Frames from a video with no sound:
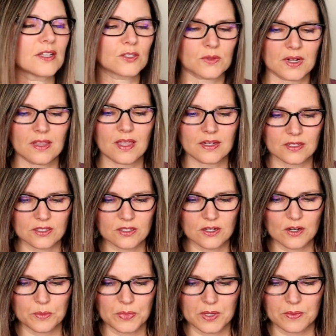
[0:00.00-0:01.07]
that's what I like to
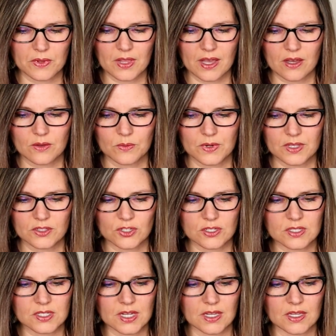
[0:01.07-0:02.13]
start people out with,
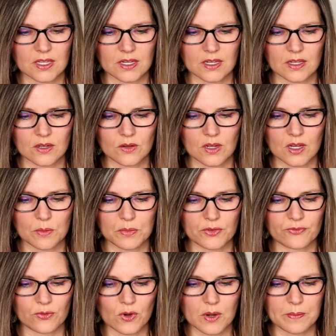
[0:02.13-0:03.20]
just taking it um,
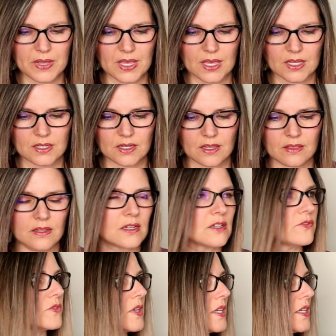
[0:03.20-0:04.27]
before bed, and then
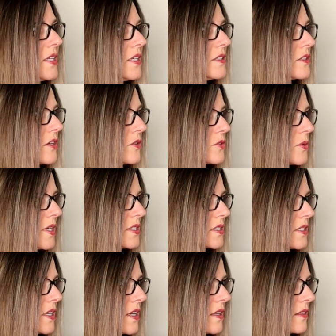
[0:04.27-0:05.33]
if they need to go twice
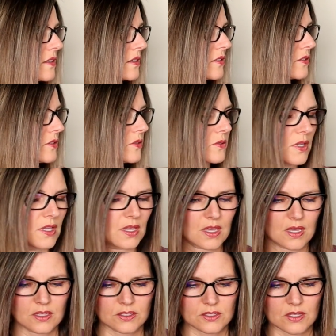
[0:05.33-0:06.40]
a day, then do.
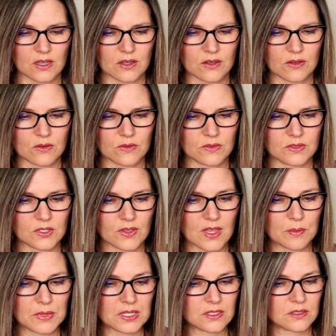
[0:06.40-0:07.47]
So, so
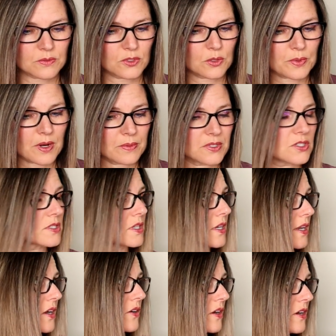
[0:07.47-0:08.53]
that means you'll probably just
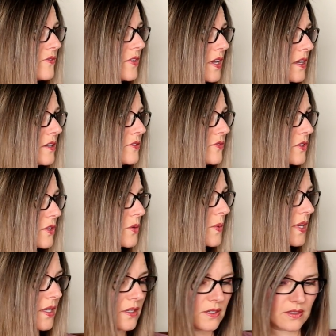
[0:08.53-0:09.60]
cut out coffee uh, for a week.